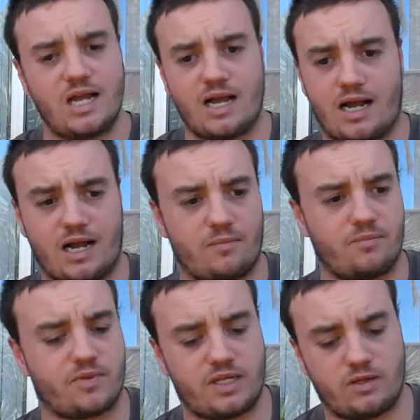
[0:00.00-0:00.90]

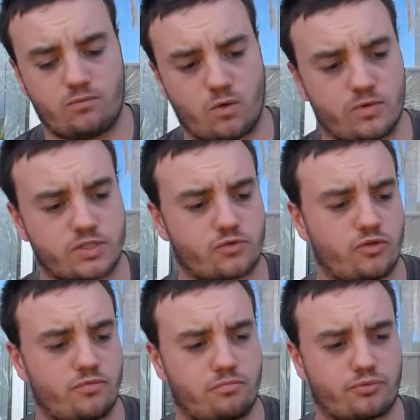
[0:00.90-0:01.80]
the Woolworths
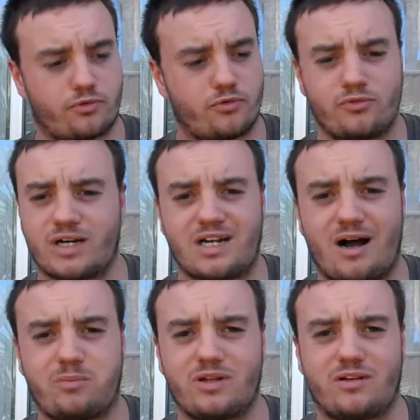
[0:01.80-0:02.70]
Group brew a
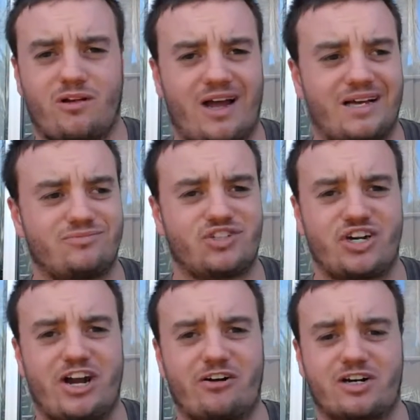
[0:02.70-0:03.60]
couple of like
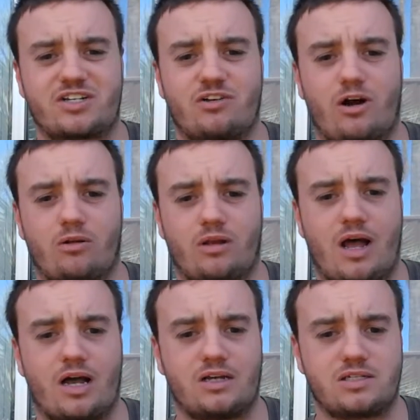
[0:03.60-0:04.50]
generic style
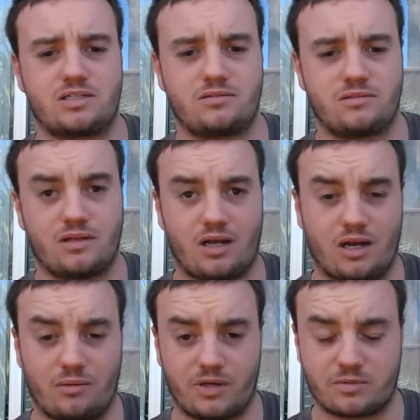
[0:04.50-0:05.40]
lagers,
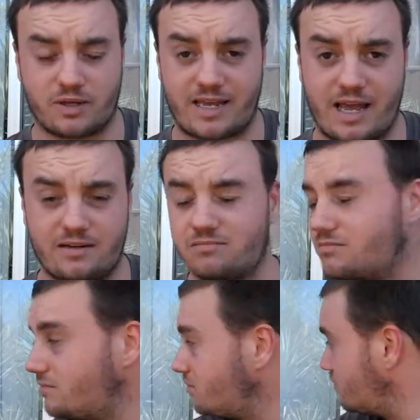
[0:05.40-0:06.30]
as my cat
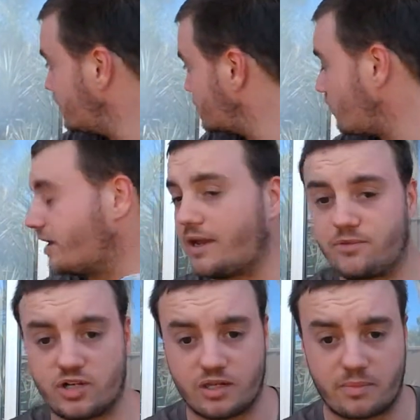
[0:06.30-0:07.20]
has got an ape
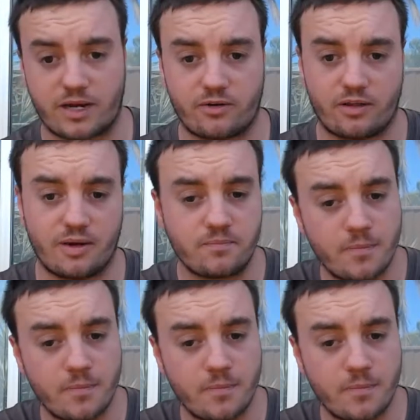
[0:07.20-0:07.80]
shit in the background there.